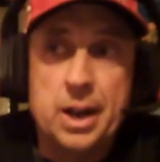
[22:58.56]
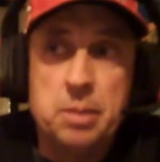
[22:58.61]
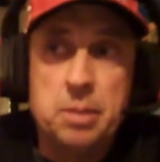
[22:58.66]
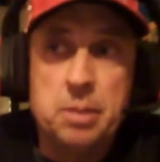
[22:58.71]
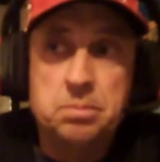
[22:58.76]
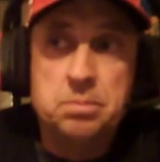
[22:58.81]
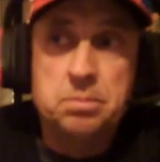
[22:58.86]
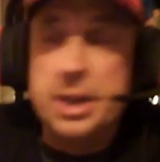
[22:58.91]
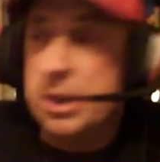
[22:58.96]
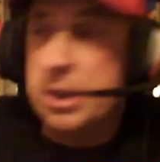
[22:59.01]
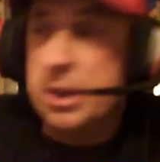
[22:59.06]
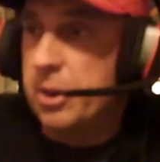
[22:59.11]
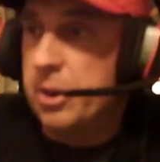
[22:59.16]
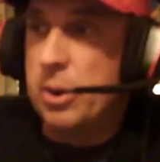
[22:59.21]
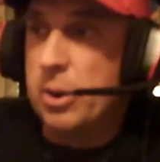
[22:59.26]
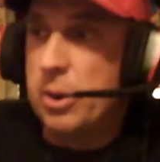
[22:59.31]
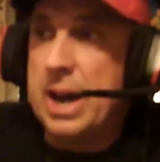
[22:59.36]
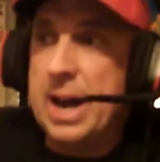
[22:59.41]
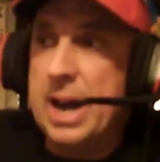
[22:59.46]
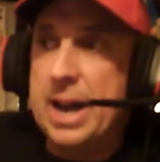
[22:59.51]
here in
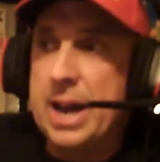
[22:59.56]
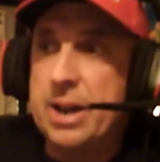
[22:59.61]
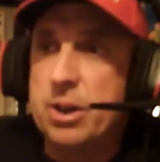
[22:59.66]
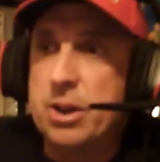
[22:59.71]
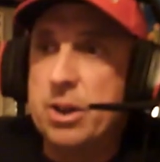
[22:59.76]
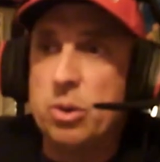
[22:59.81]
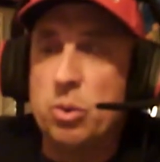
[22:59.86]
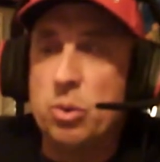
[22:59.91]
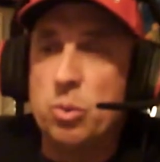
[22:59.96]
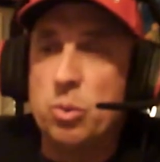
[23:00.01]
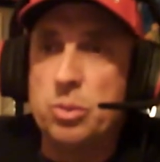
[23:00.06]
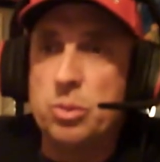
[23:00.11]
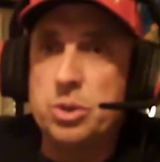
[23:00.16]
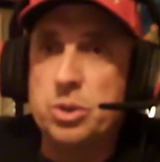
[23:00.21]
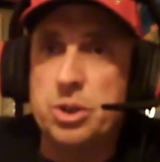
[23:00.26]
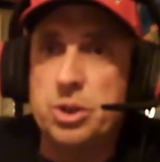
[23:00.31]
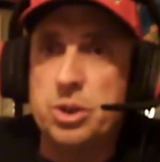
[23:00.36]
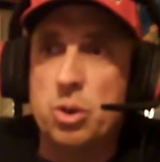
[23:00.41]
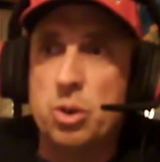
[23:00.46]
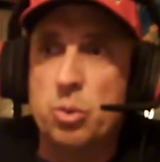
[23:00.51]
Ohio,
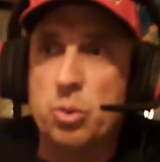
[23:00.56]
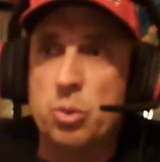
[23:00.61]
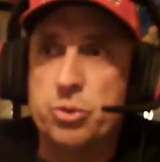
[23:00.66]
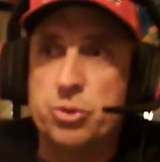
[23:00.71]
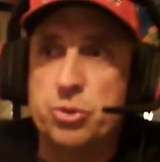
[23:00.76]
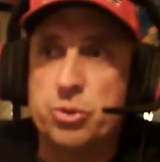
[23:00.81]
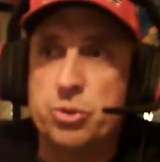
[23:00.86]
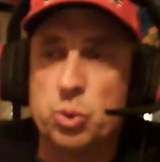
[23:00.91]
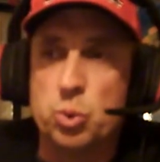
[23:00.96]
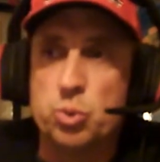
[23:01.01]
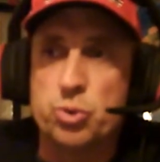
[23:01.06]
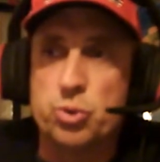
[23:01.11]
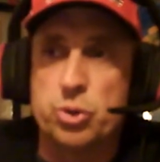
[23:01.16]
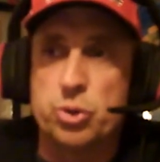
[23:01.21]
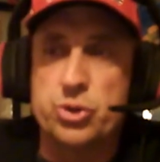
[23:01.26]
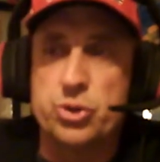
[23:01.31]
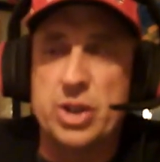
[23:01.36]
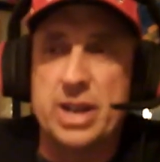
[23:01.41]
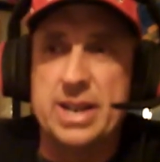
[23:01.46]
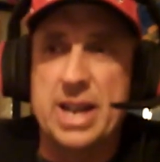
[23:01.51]
the schools are
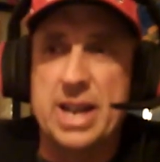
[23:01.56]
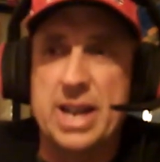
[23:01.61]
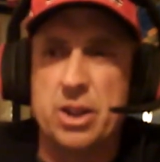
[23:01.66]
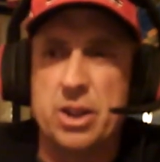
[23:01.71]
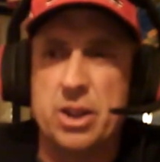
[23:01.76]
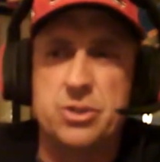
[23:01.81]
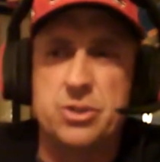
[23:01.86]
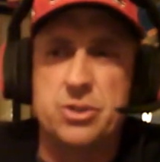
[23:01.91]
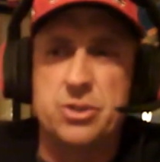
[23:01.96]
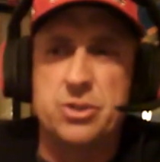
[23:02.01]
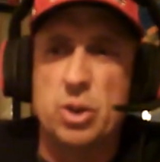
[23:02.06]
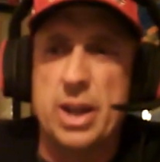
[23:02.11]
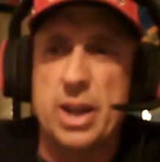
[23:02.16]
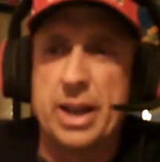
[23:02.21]
shut down until like